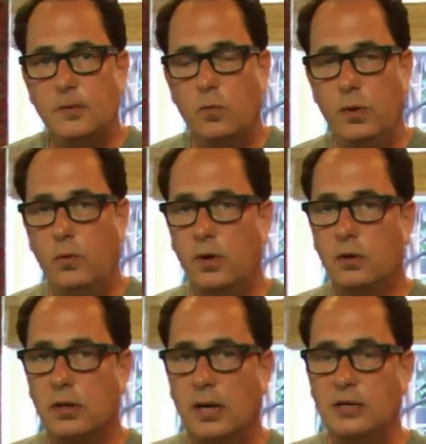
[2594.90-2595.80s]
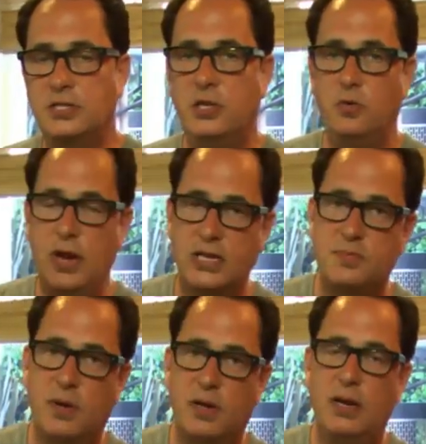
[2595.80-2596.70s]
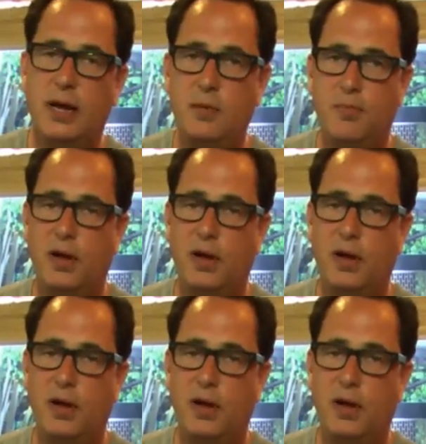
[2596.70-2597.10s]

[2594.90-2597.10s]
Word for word: We will uh, see you next Monday night,